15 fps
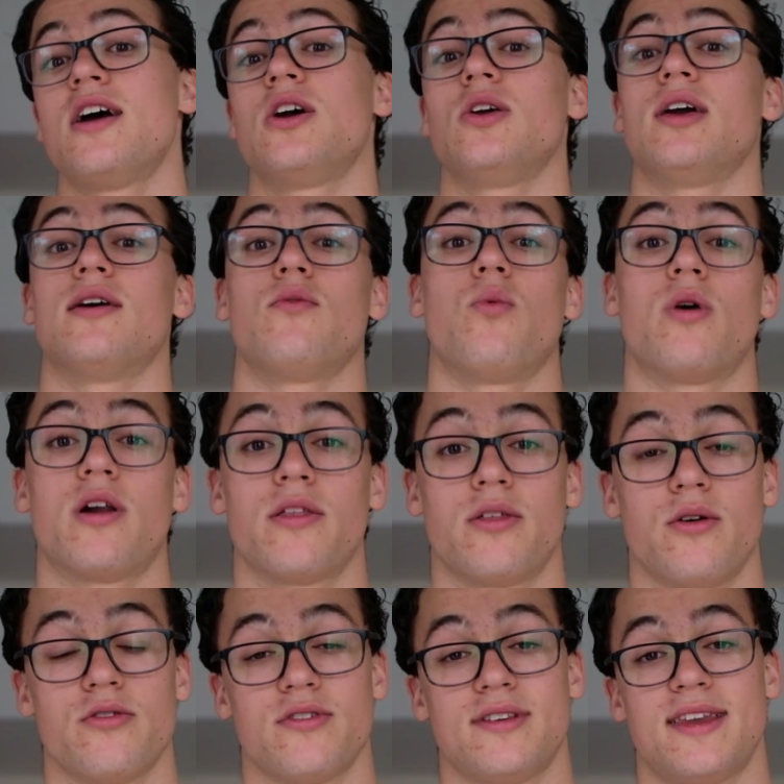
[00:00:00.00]
You have 1 of
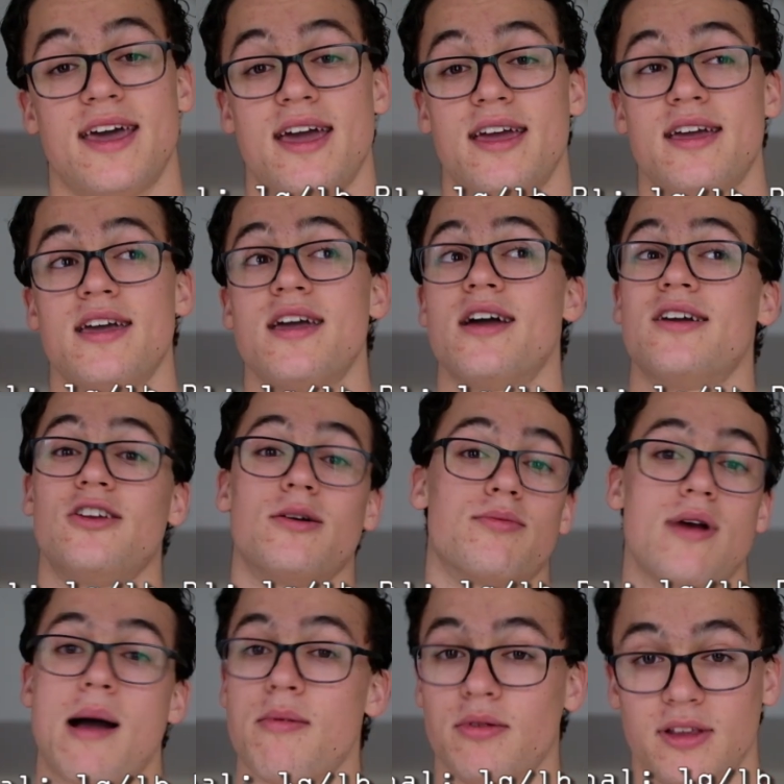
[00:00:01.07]
those a day. You're
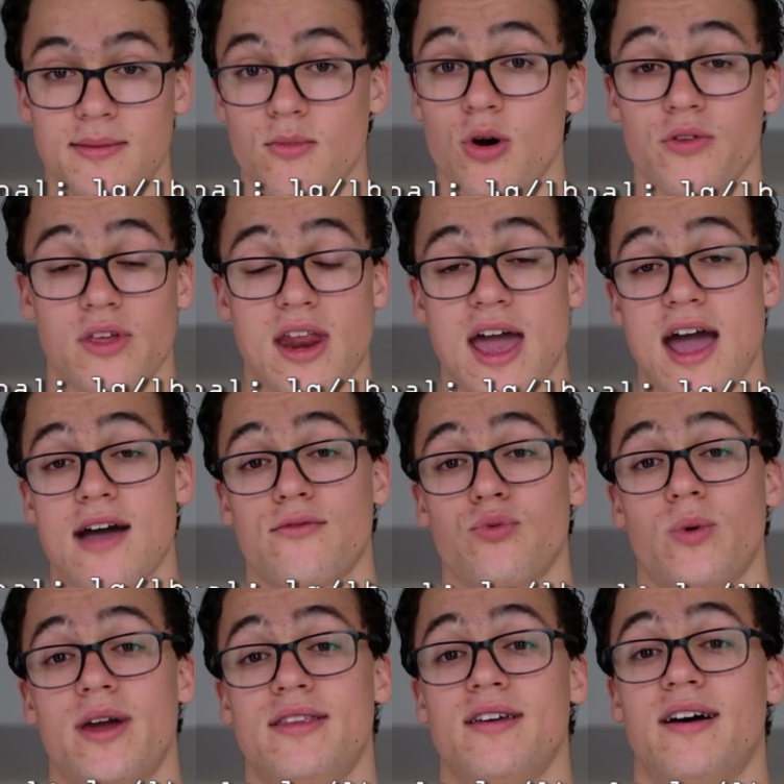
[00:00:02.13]
probably more than
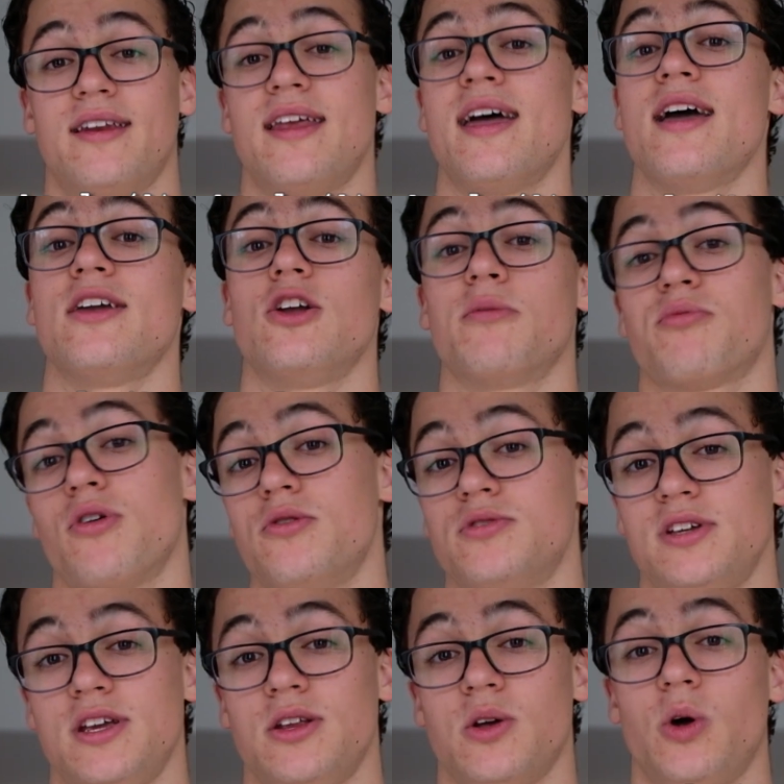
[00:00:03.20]
halfway done your
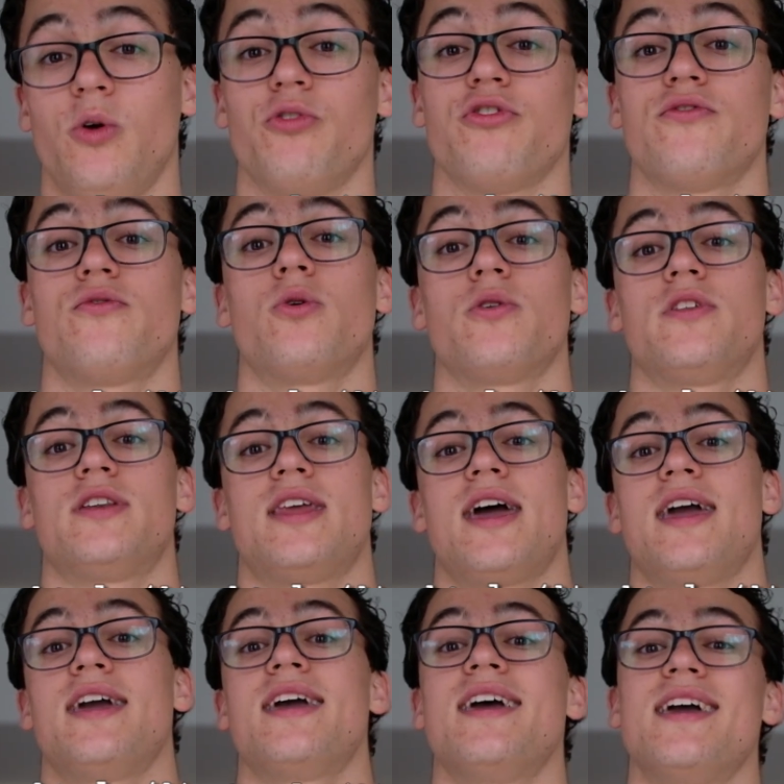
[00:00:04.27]
protein goals for the
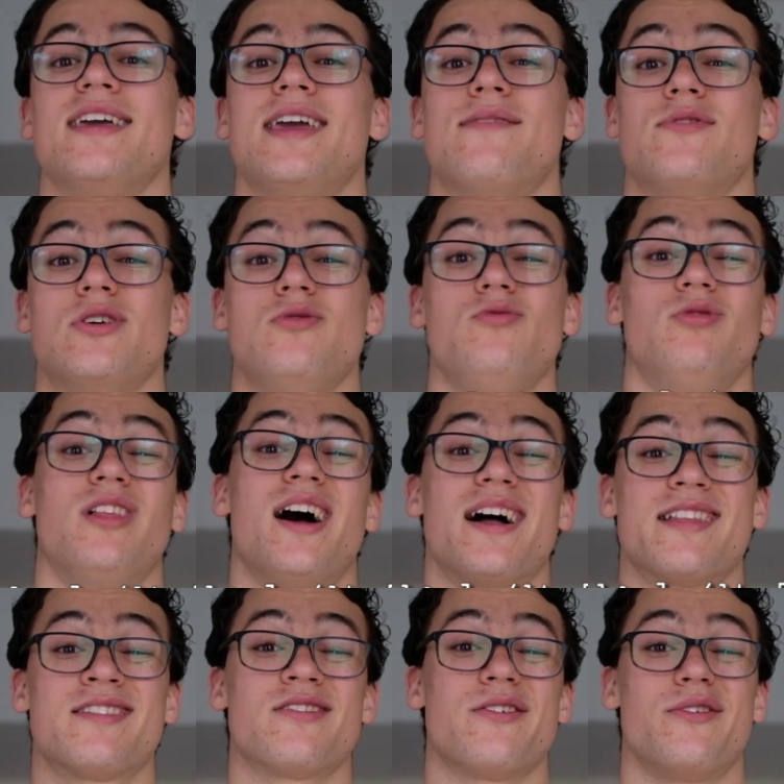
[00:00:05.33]
day, giving you
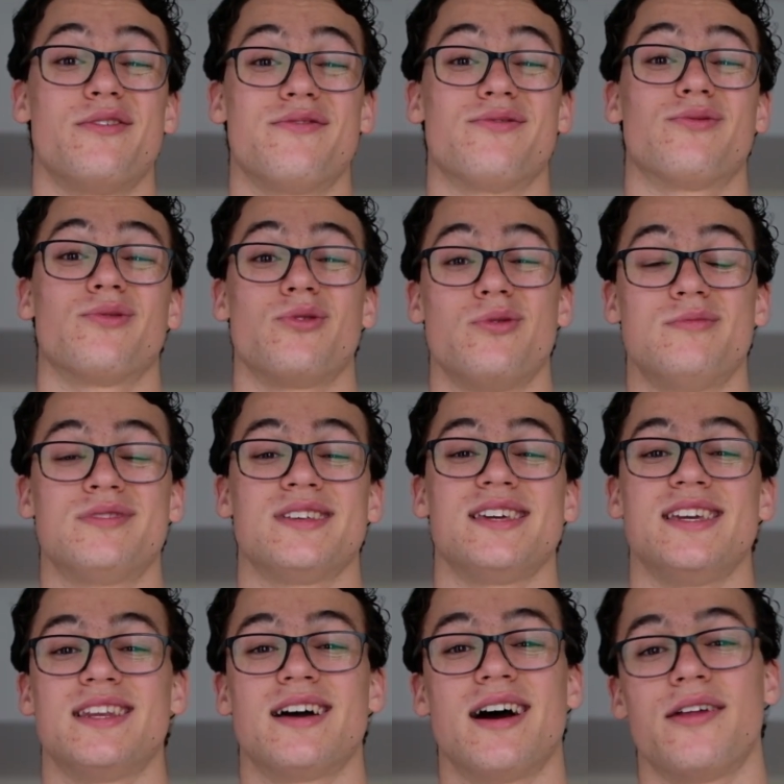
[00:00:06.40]
lots of room to
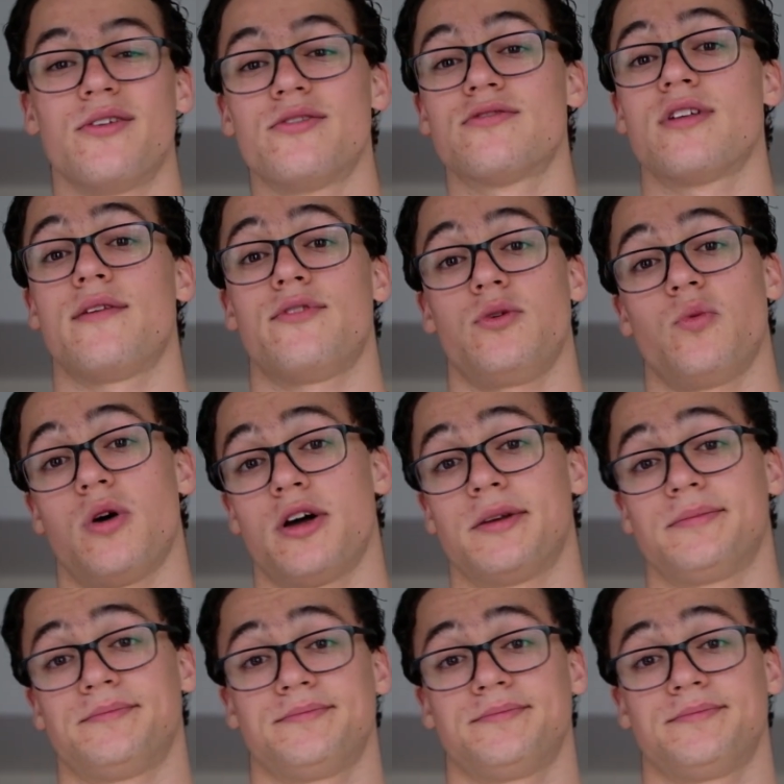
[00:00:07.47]
eat other stuff you want.